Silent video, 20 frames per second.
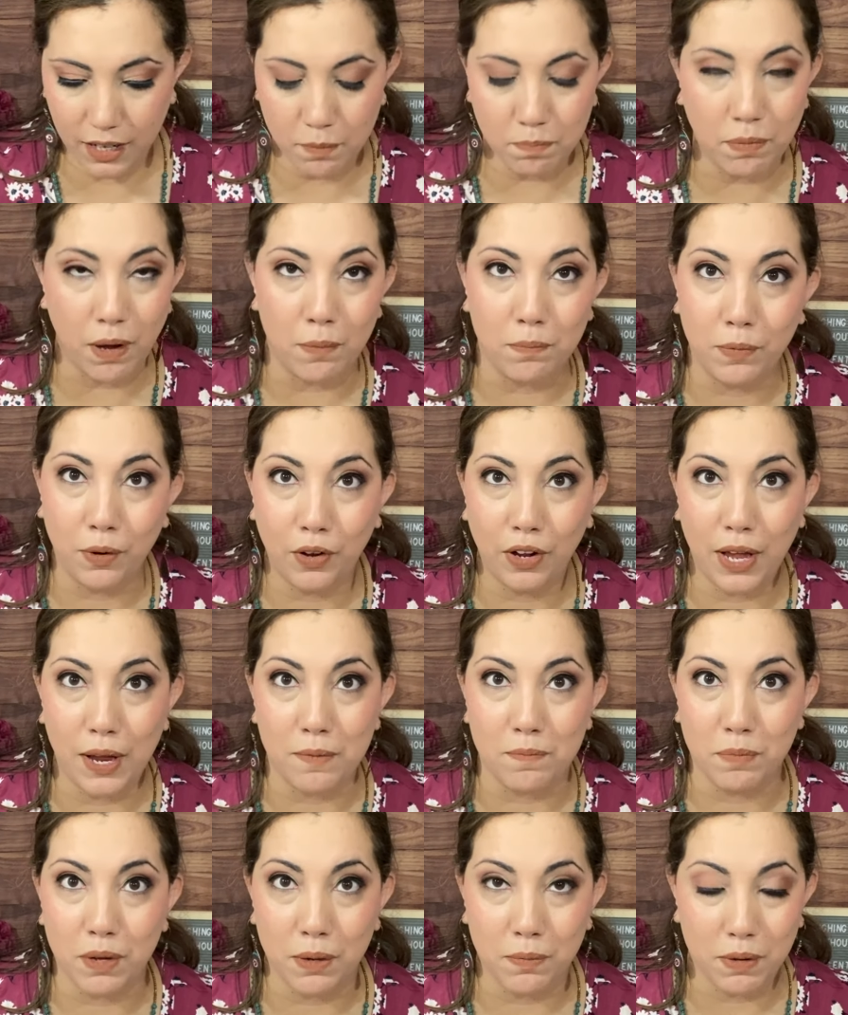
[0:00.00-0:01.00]
the Bumble
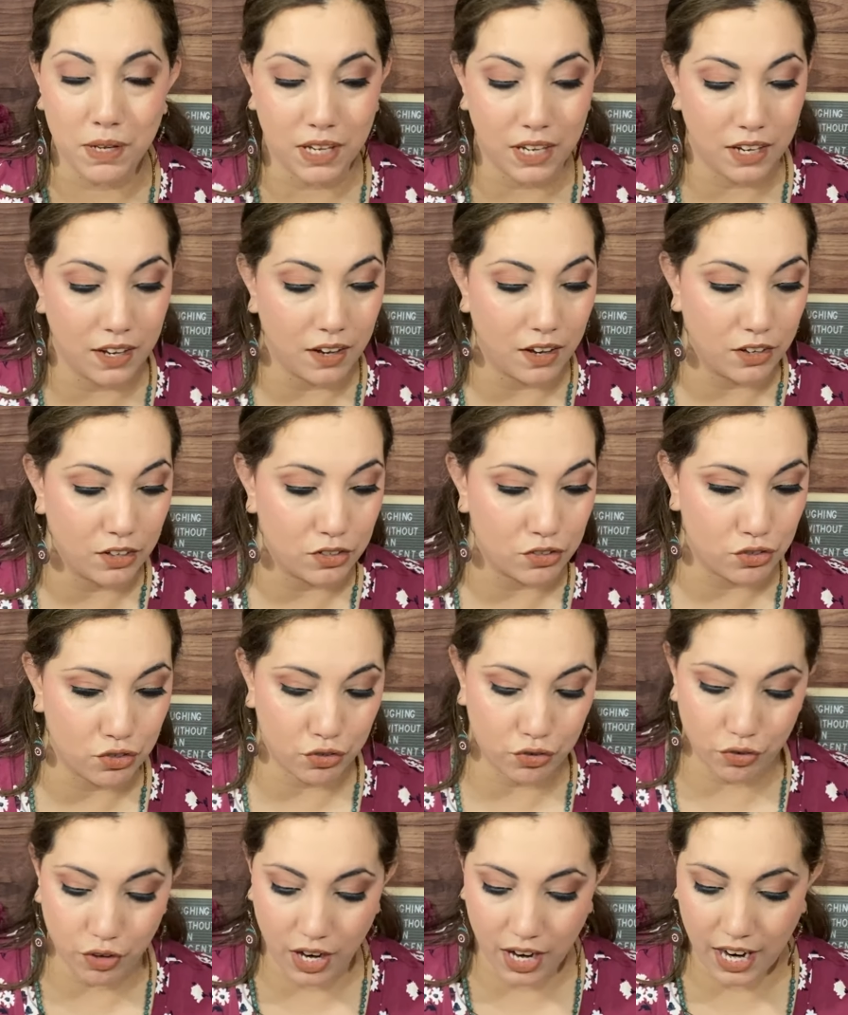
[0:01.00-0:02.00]
and BB
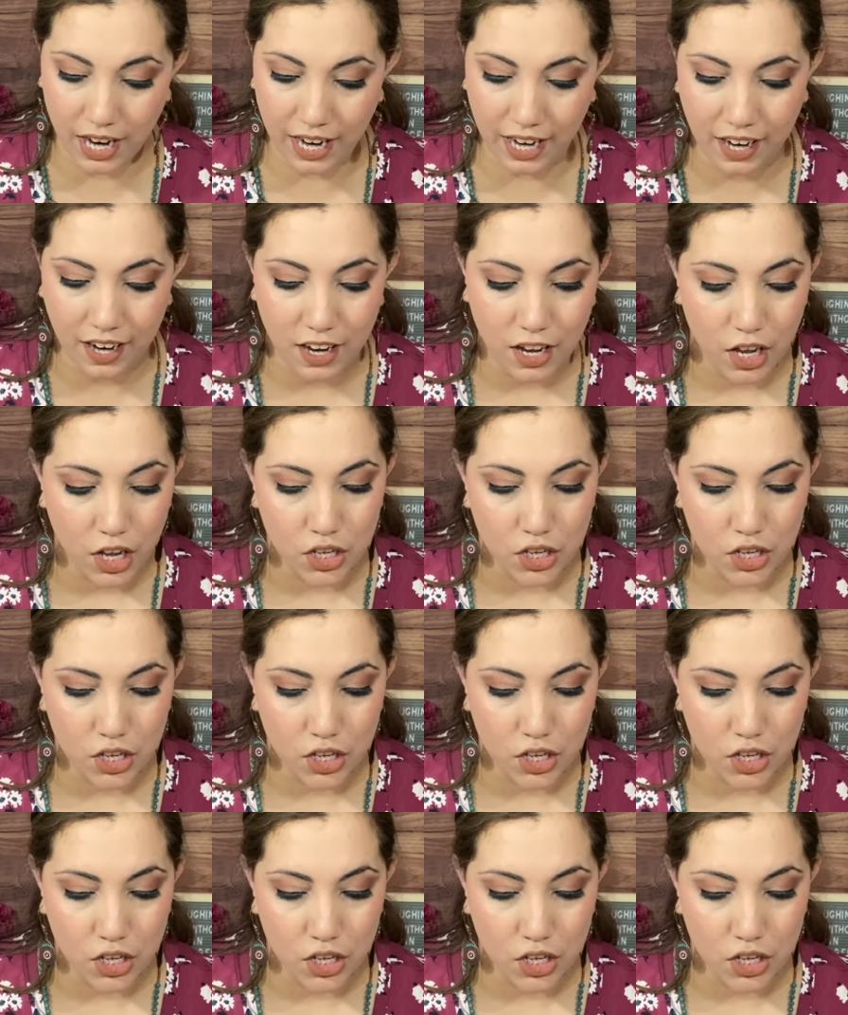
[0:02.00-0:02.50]
tray.